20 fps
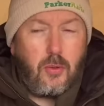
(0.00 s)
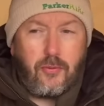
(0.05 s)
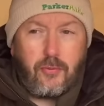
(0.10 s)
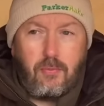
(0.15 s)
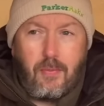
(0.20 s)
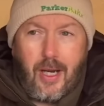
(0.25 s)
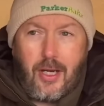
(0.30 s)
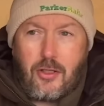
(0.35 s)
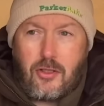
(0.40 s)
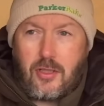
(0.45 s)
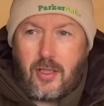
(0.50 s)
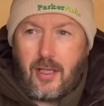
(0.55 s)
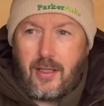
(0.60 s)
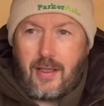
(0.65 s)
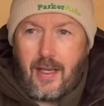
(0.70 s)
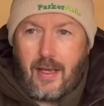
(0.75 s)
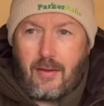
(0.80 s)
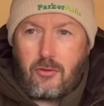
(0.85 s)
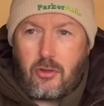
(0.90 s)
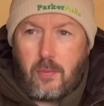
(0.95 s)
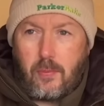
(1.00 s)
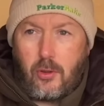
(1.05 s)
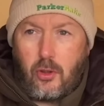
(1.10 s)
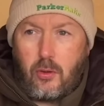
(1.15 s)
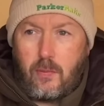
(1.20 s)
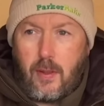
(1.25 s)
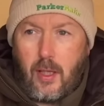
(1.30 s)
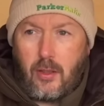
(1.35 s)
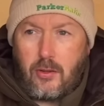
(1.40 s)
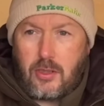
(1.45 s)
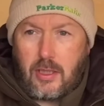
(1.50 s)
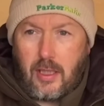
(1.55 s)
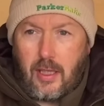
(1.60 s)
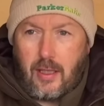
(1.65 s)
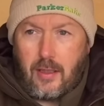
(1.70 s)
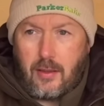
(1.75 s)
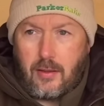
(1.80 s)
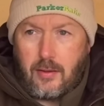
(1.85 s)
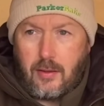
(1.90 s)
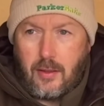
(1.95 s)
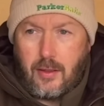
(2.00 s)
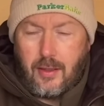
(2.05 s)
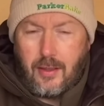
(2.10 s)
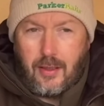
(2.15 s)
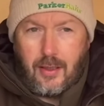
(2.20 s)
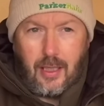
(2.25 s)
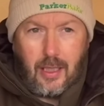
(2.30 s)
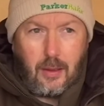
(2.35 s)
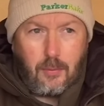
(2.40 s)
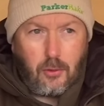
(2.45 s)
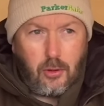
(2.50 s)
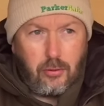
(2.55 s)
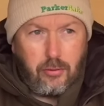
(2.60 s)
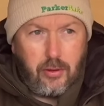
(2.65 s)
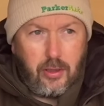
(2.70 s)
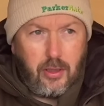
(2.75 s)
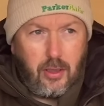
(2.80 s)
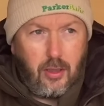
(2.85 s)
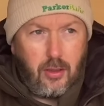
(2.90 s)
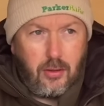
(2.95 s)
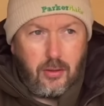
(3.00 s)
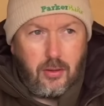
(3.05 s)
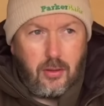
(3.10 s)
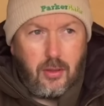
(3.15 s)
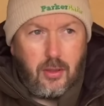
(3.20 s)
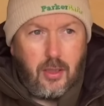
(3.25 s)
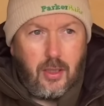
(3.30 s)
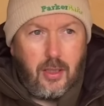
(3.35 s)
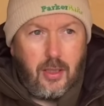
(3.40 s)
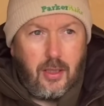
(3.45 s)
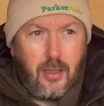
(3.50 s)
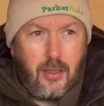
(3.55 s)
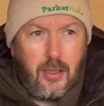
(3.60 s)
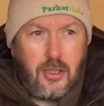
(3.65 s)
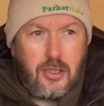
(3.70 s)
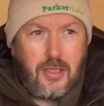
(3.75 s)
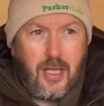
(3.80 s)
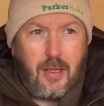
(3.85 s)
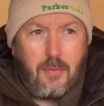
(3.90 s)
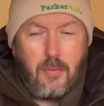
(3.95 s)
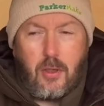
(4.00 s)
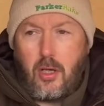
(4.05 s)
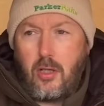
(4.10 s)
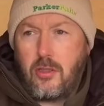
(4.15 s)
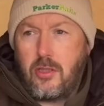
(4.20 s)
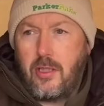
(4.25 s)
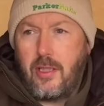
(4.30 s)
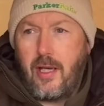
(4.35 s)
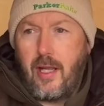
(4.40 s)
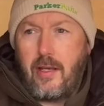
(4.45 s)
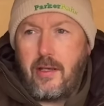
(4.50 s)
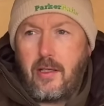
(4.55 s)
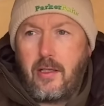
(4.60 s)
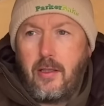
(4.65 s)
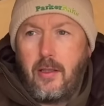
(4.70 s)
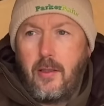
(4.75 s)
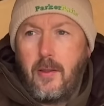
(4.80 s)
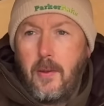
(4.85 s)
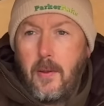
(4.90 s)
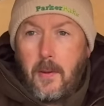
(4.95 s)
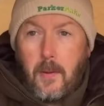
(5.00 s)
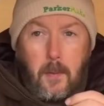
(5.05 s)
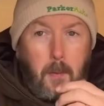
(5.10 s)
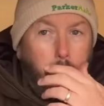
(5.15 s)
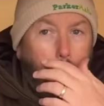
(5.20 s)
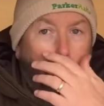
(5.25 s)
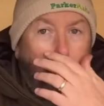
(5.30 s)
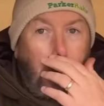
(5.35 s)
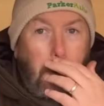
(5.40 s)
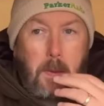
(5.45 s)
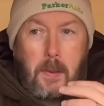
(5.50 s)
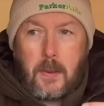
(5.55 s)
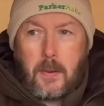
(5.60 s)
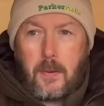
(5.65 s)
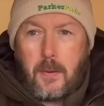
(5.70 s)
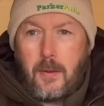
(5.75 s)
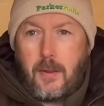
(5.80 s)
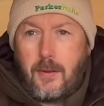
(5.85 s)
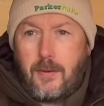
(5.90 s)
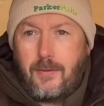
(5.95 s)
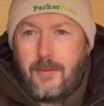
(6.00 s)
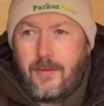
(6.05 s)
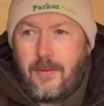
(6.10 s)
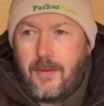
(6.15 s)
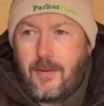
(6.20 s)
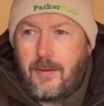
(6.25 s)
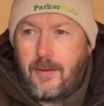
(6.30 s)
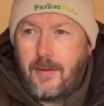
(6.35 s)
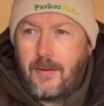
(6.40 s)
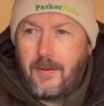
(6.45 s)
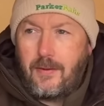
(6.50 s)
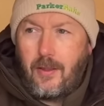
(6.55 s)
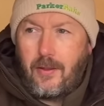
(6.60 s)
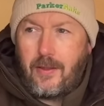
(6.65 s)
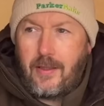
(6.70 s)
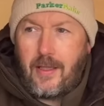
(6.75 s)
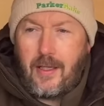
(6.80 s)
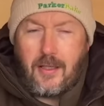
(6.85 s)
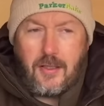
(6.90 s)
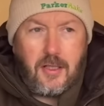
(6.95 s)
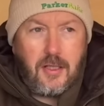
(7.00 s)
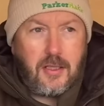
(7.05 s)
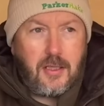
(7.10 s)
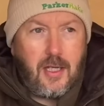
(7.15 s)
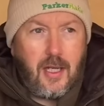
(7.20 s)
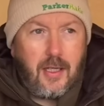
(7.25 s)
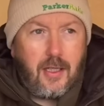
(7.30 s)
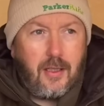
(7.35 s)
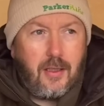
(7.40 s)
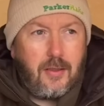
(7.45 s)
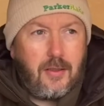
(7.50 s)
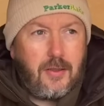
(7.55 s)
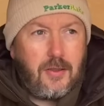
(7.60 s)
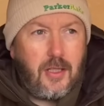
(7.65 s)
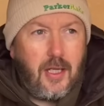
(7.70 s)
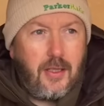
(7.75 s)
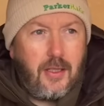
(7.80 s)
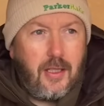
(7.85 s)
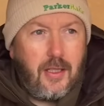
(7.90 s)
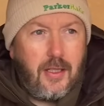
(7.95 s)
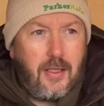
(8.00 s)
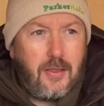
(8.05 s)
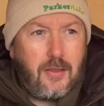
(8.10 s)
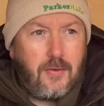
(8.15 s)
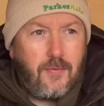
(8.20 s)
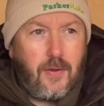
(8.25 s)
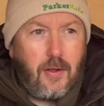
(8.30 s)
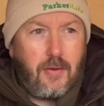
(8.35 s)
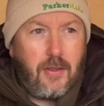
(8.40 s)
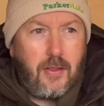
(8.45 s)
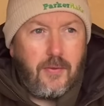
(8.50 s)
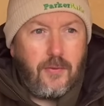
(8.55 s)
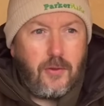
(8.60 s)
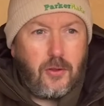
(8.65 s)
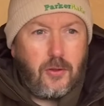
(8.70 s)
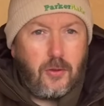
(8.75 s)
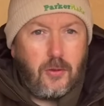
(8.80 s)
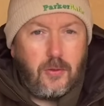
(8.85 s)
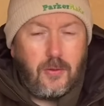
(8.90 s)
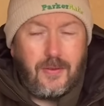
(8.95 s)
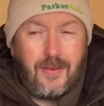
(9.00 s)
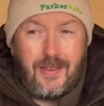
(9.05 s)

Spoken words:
I've managed to get down to Bluebells again, and I'm currently on the Sandmartin lake, which is not the easiest lake, to say the least. Very difficult,